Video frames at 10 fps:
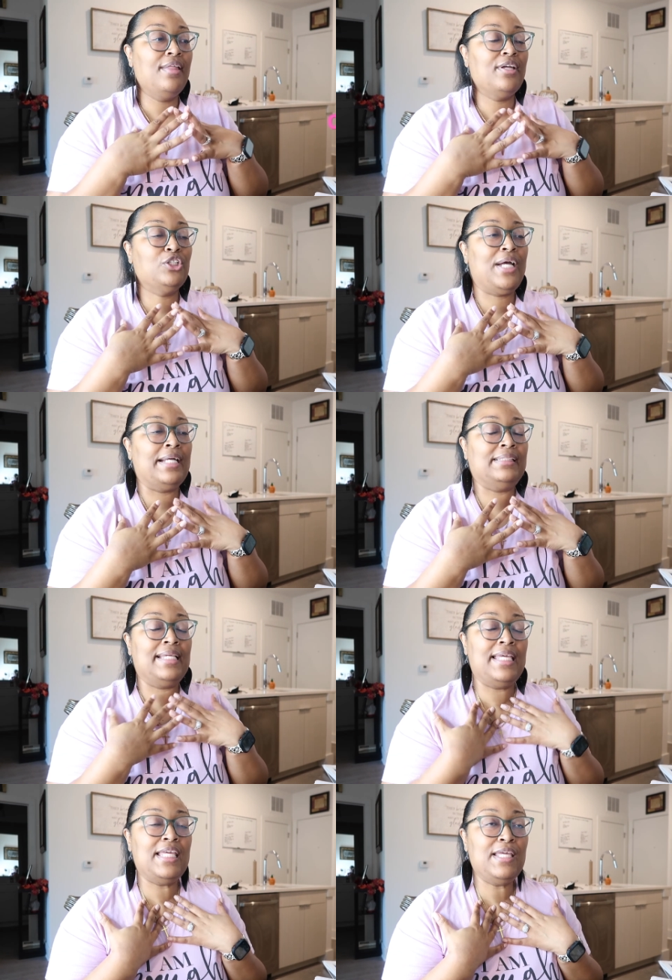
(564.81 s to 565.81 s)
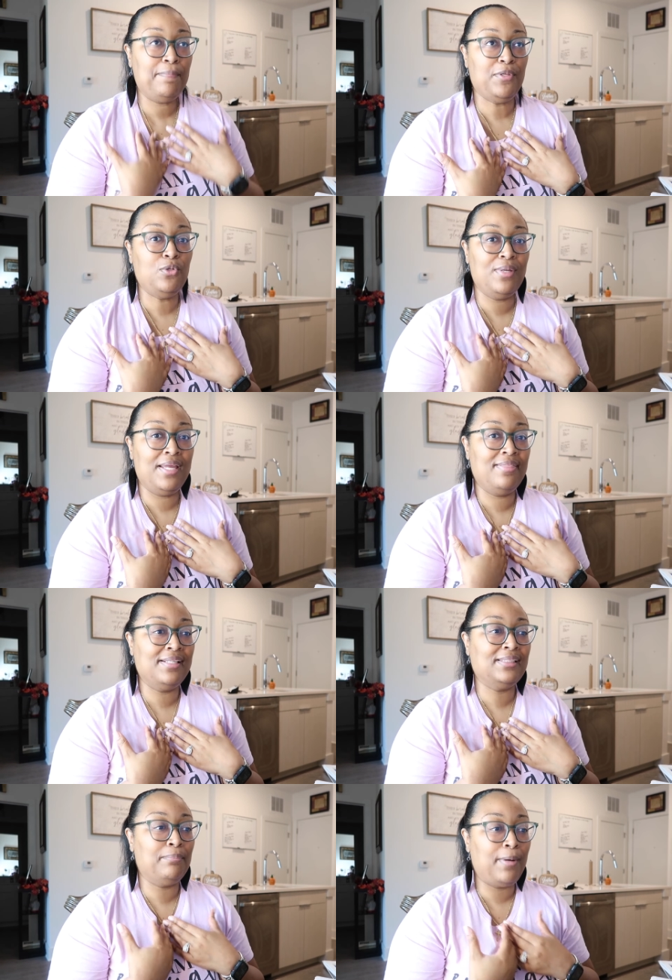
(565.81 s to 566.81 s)
they're trying to keep you in
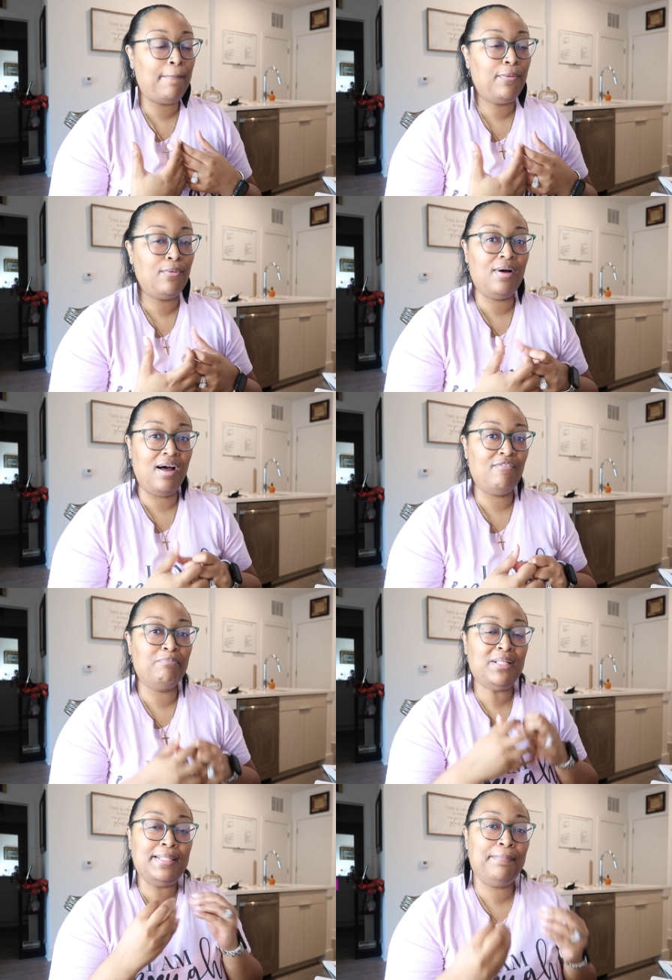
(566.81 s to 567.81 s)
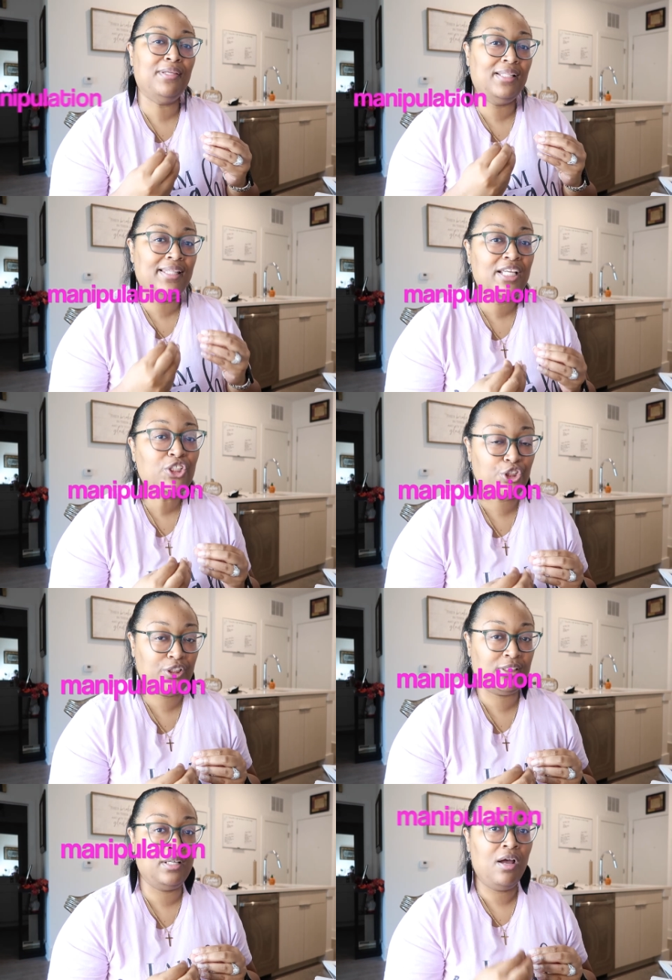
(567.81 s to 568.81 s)
this bubble of
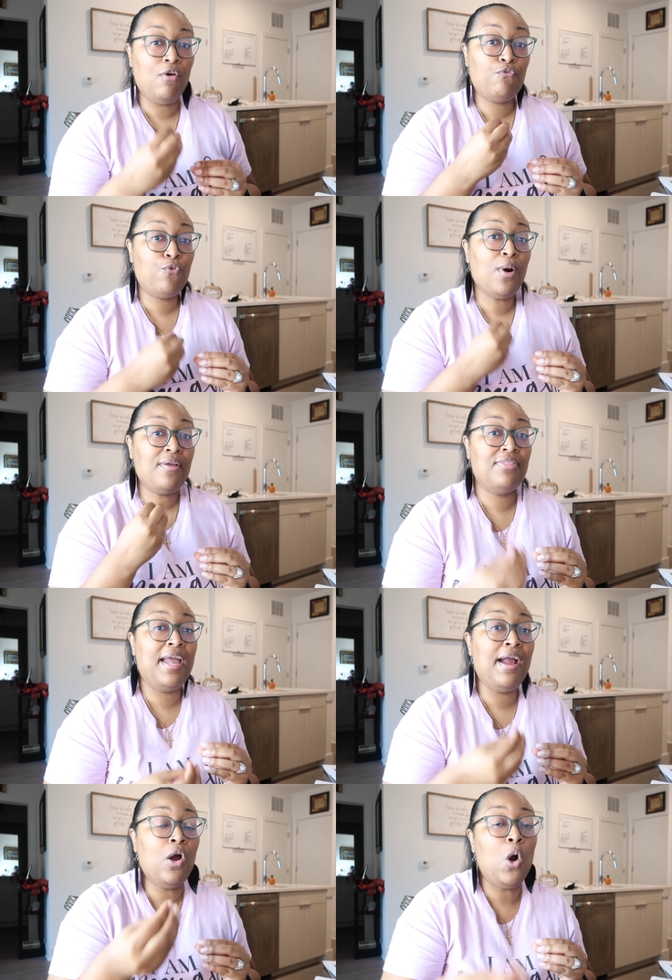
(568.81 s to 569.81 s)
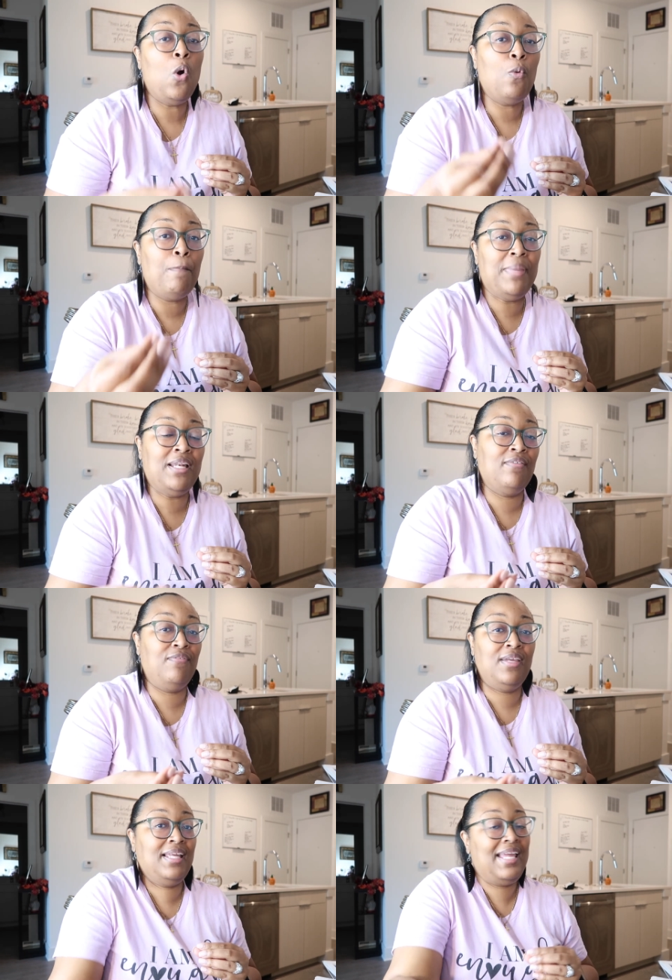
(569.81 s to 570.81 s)
manipulation for their own
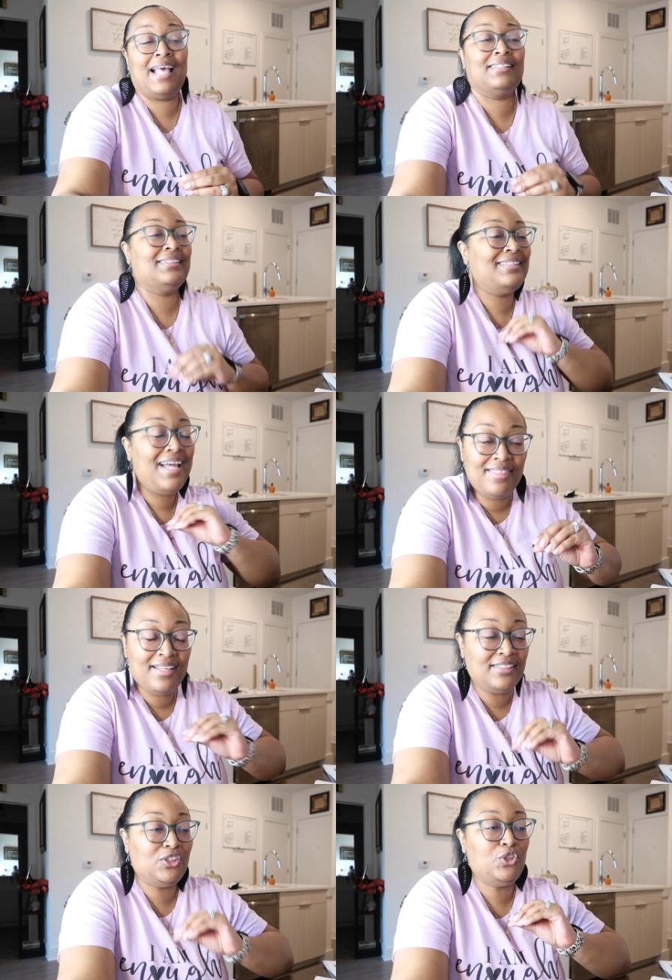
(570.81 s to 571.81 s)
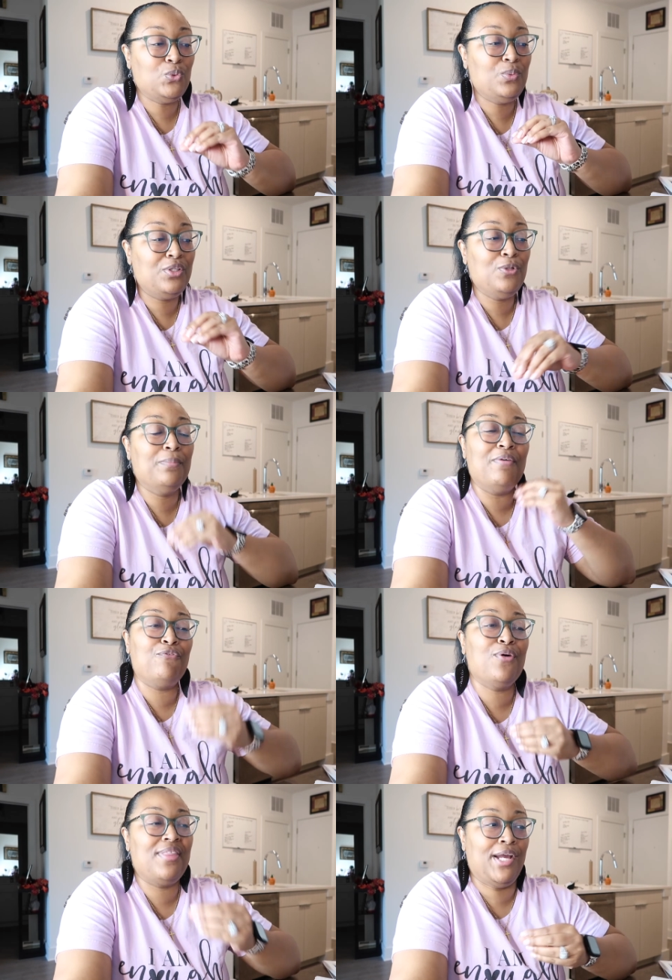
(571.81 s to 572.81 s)
benefit. It has nothing to do with you but
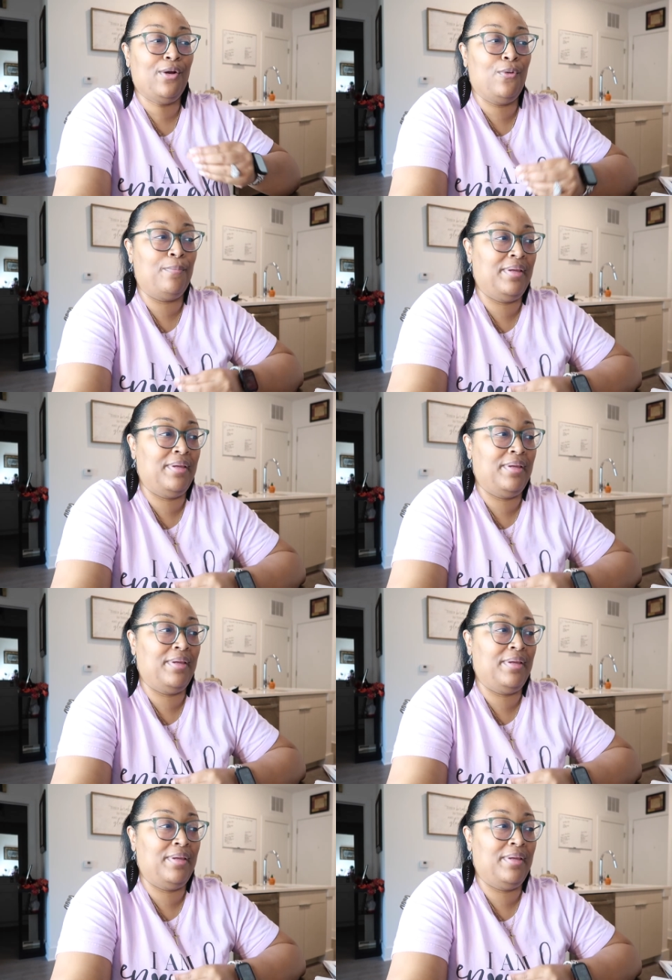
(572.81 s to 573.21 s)
for their own